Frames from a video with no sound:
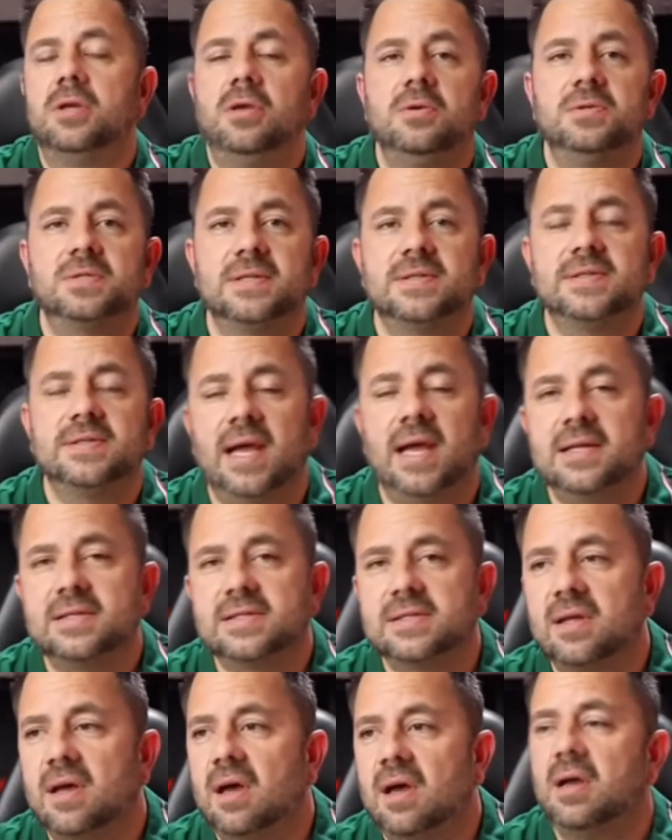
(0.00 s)
to use a
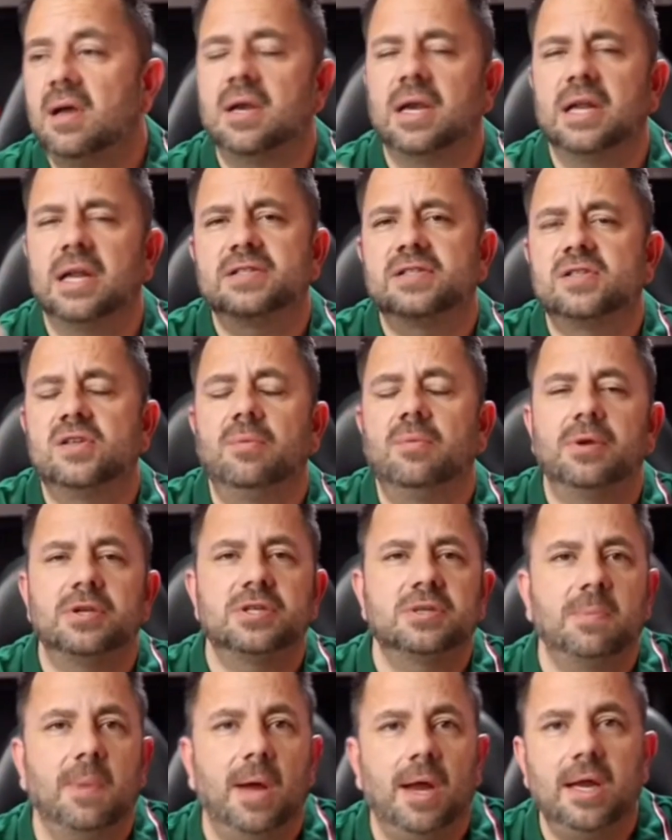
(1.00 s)
Tesla, it's too
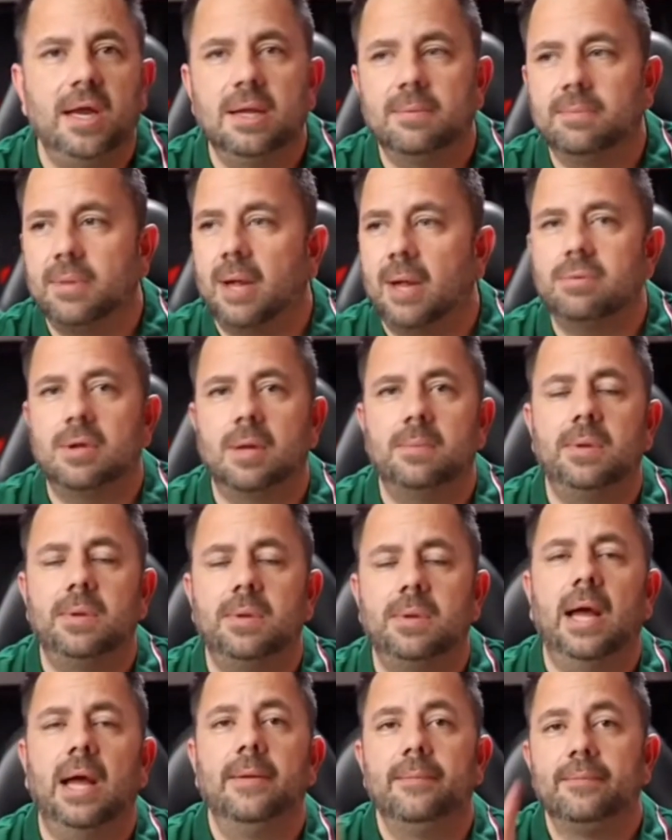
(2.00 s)
much money and blah, blah,
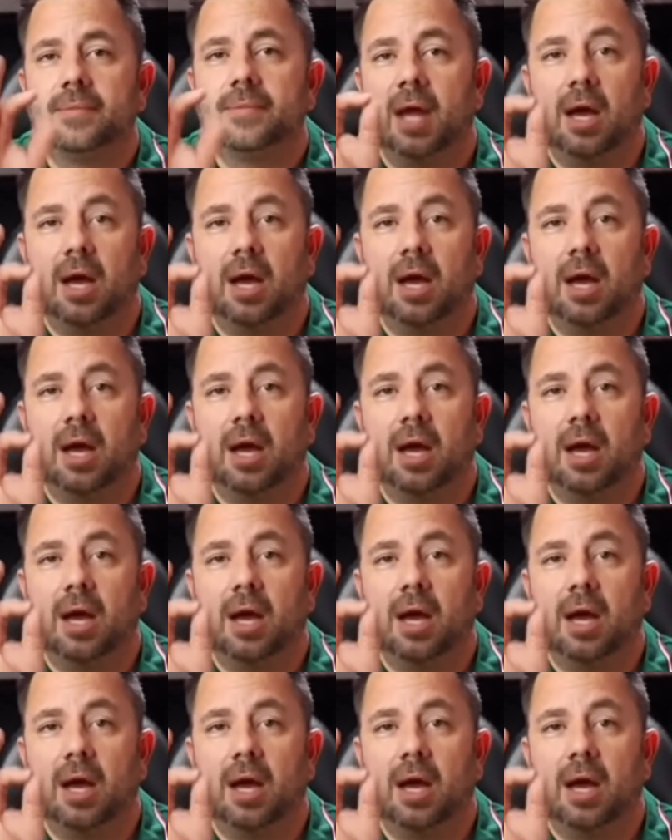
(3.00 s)
blah.